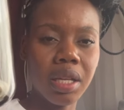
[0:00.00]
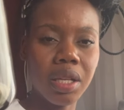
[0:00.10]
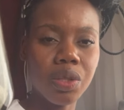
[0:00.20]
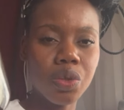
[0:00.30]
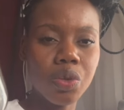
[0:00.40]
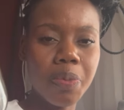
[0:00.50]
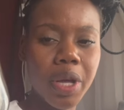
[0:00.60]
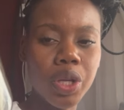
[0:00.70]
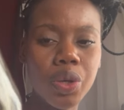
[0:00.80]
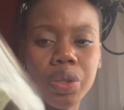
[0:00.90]

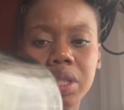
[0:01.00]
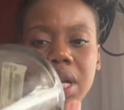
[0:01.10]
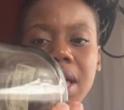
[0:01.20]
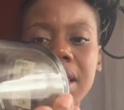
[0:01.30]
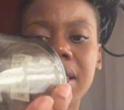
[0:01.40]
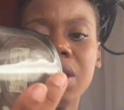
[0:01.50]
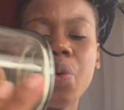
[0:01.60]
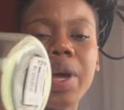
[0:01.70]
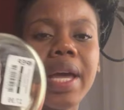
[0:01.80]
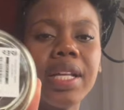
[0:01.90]
super cute, and they
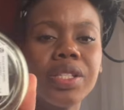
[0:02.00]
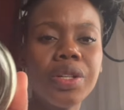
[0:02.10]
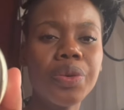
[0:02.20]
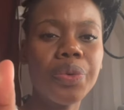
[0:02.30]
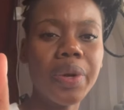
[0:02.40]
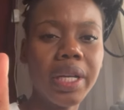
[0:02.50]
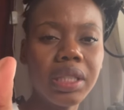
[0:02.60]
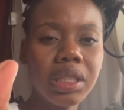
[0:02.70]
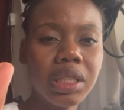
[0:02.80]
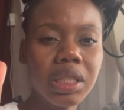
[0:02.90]
were 18
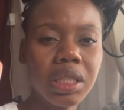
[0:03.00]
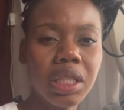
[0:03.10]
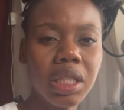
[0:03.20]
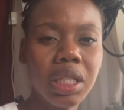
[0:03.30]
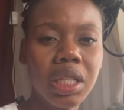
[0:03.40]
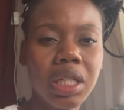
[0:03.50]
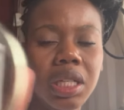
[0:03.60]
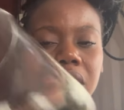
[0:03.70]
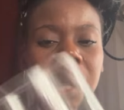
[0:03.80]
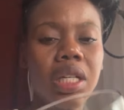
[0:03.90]
rand.
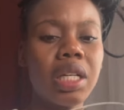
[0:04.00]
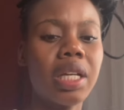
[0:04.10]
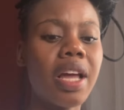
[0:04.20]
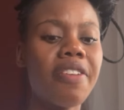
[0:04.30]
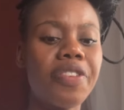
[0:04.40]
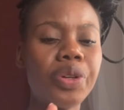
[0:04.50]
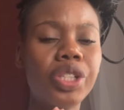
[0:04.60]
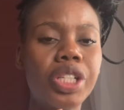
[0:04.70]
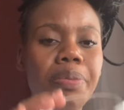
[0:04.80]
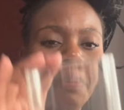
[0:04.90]
Yeah, very cheap.